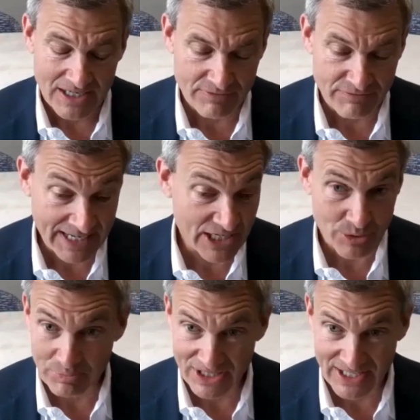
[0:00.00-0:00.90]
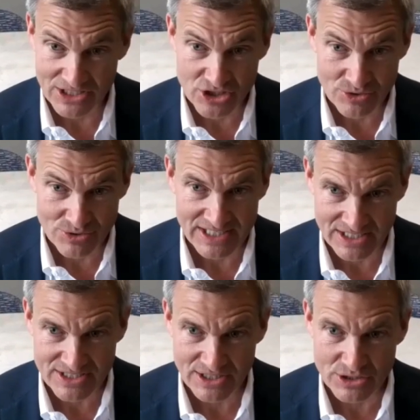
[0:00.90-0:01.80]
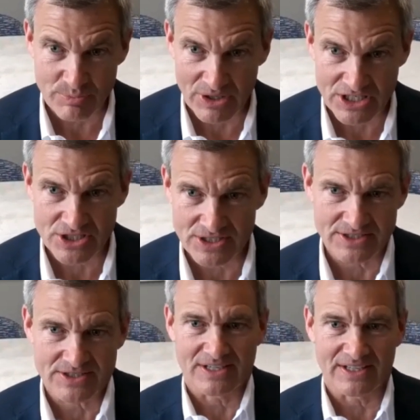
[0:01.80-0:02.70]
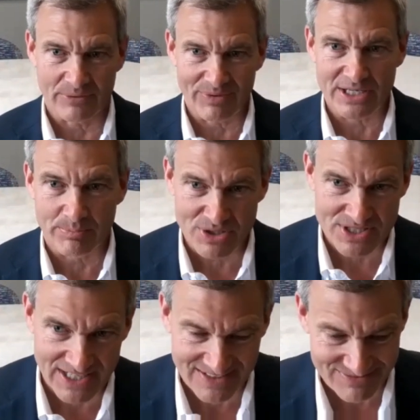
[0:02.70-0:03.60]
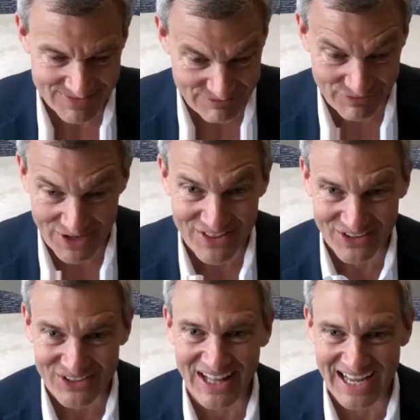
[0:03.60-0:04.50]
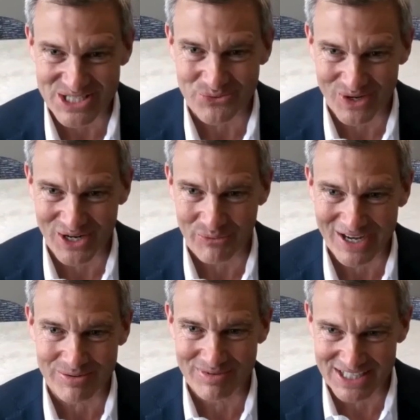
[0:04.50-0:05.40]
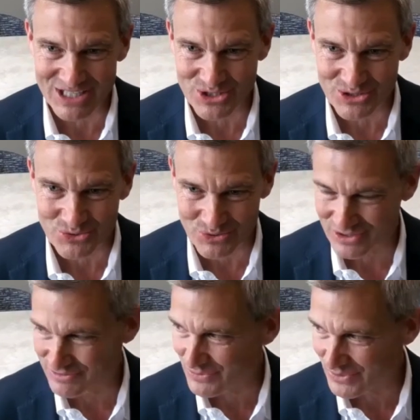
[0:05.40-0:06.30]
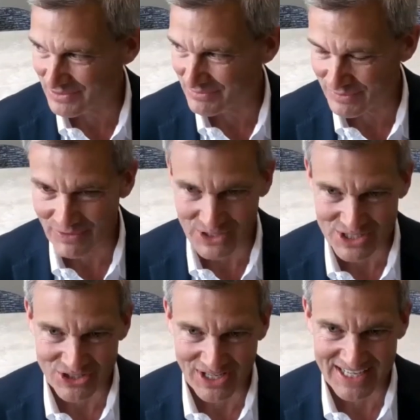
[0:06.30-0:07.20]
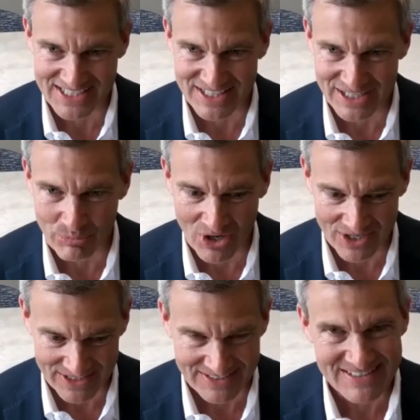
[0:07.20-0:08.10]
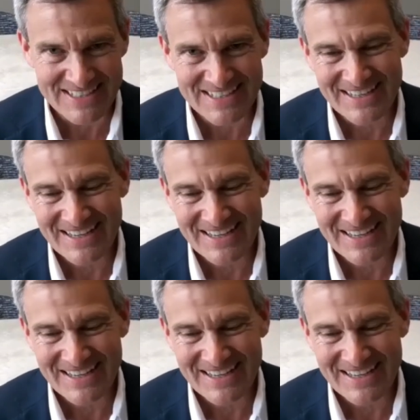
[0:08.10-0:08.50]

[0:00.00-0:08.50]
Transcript: uh, financial plans using Excel spreadsheets. And then we had to present in front of the class what our recommendations were for, for various clients that he brought in.